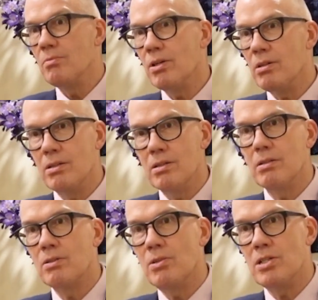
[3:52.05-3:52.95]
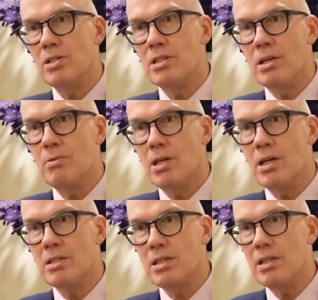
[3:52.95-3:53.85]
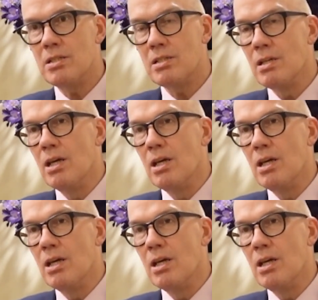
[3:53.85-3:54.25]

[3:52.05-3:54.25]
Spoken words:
one of the questions I would ask is,